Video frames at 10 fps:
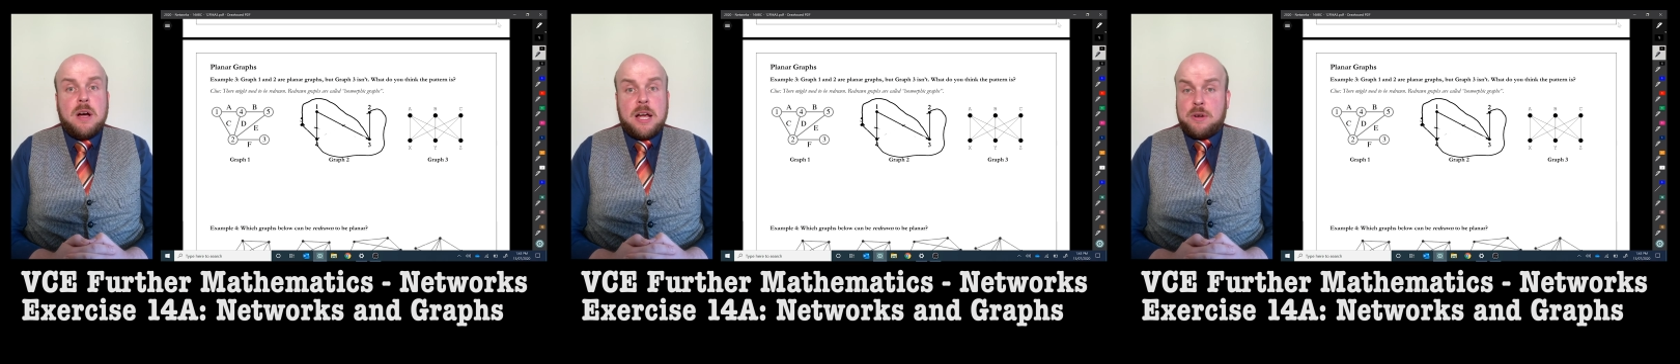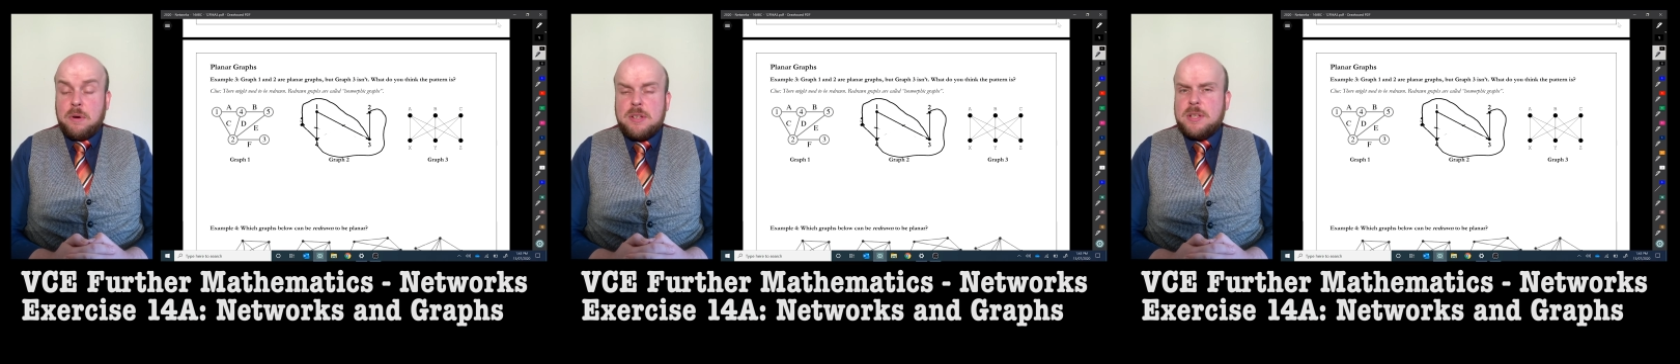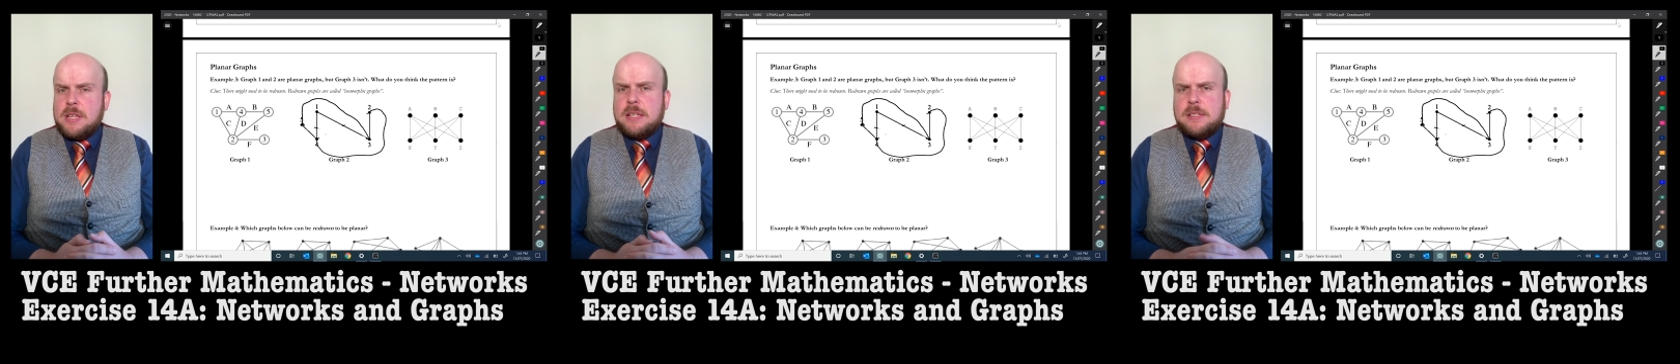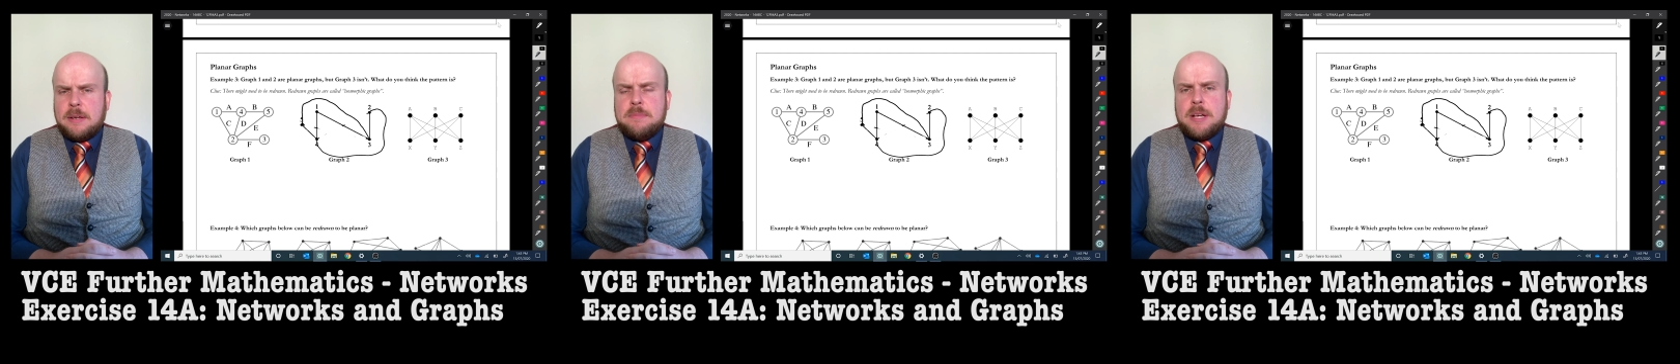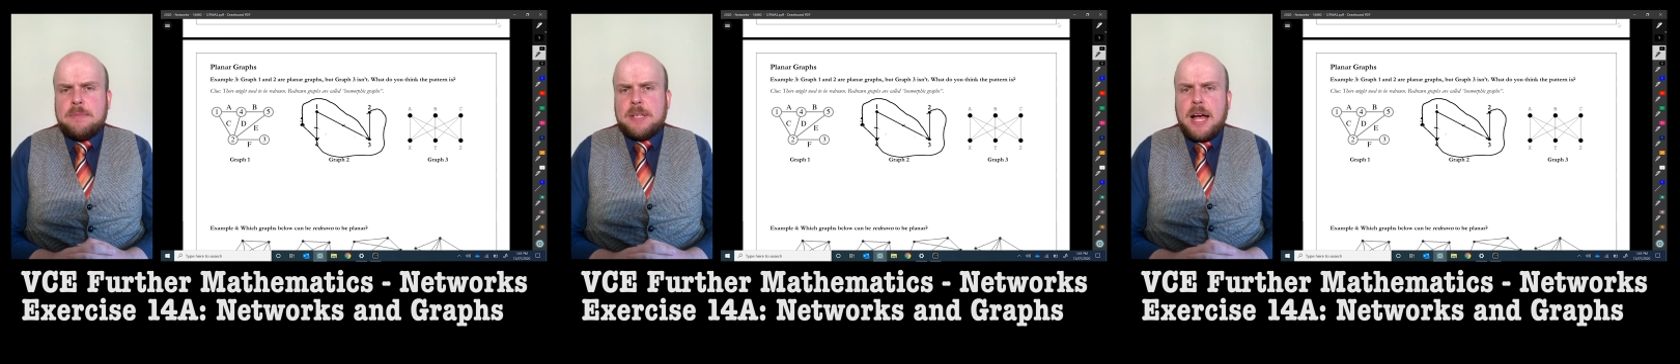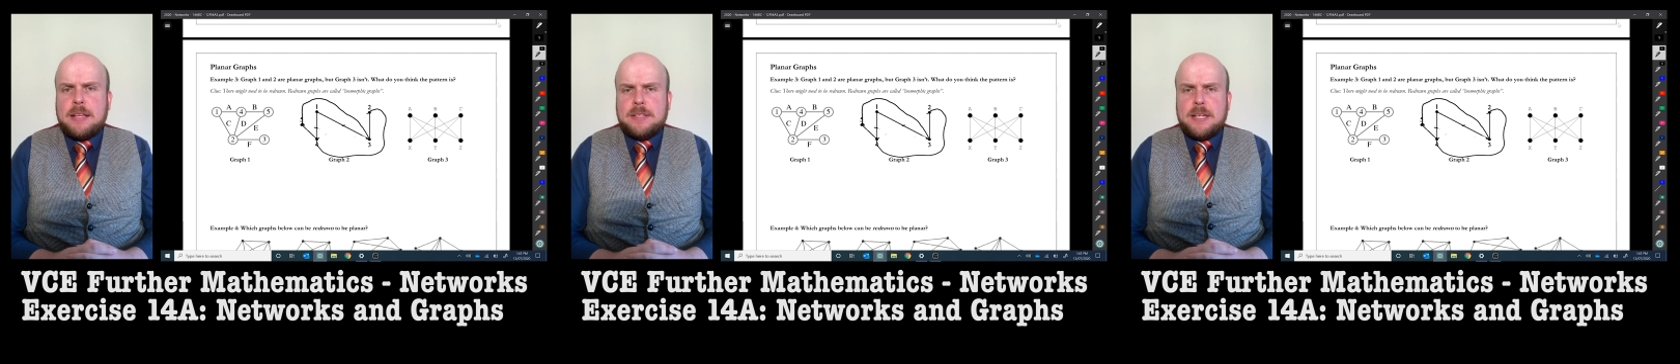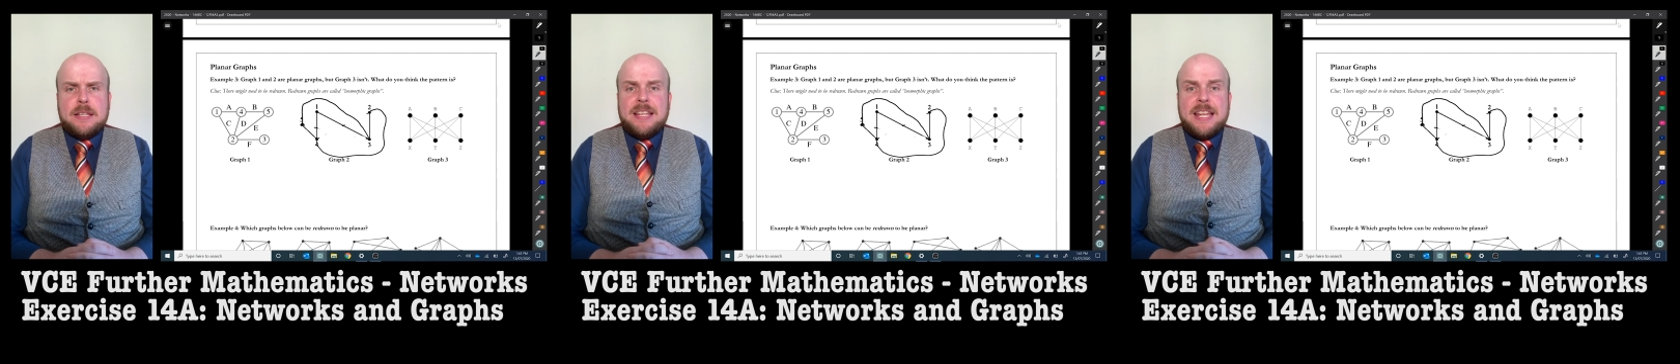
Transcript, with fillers: A question that's sometimes asked is,